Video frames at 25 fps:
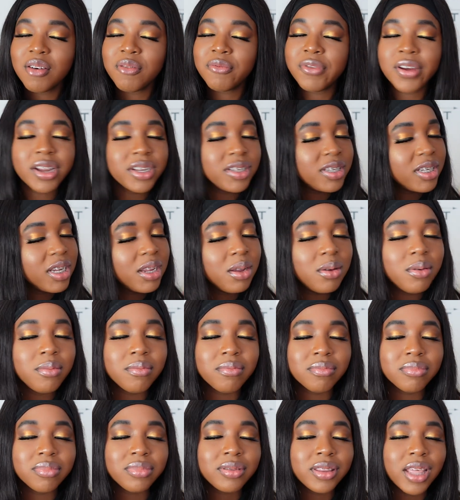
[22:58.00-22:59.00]
Fenty;
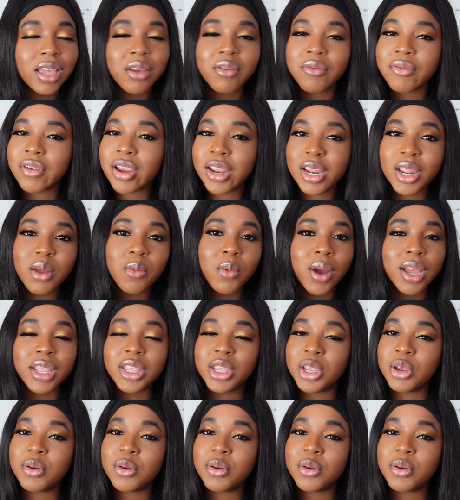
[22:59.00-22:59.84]
they really went